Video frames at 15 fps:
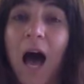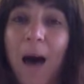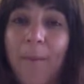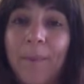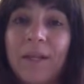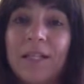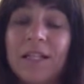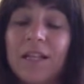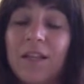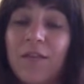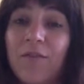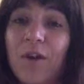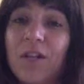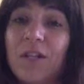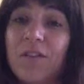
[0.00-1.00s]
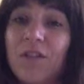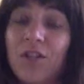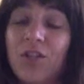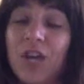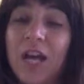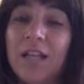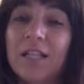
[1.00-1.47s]
up into the front of the
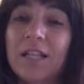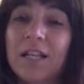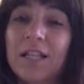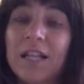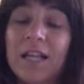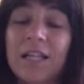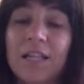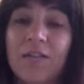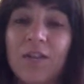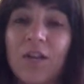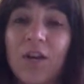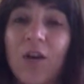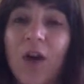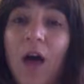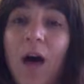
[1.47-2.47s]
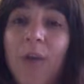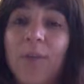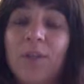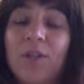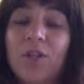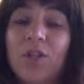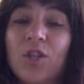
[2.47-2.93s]
chest excessively or up
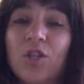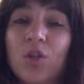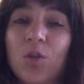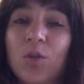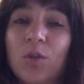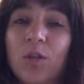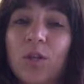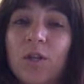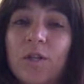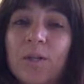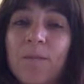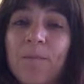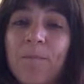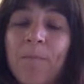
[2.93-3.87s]
into the shoulders,